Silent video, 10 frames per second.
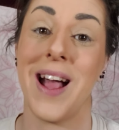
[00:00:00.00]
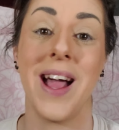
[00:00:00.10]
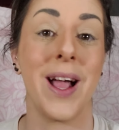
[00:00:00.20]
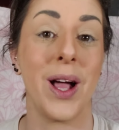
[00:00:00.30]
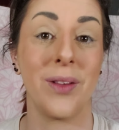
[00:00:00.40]

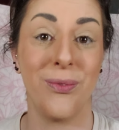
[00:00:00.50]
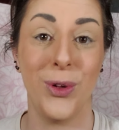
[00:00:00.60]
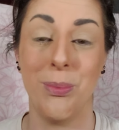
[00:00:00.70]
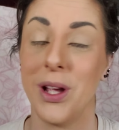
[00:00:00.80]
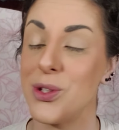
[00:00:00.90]
I got a
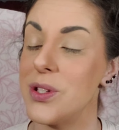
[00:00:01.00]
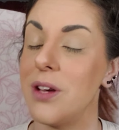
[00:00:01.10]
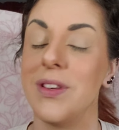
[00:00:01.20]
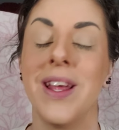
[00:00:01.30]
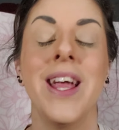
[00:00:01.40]
few pictures
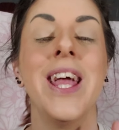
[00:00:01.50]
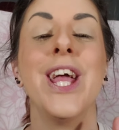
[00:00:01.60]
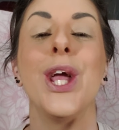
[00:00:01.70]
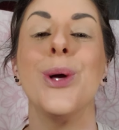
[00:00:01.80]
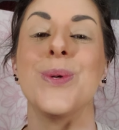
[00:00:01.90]
of it.
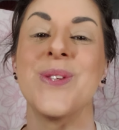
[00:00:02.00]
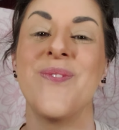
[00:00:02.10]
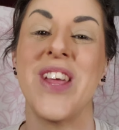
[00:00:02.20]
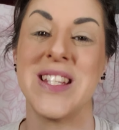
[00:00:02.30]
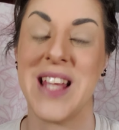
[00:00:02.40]
It was
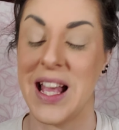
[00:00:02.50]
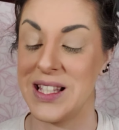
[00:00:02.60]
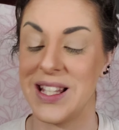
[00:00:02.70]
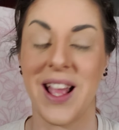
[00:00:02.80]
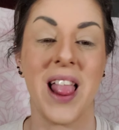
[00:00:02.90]

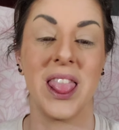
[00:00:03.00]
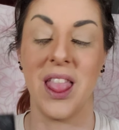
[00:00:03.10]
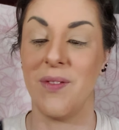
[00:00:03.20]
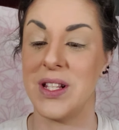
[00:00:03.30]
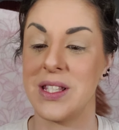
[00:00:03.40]
fantastic. I
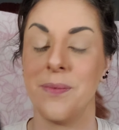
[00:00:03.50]
love it.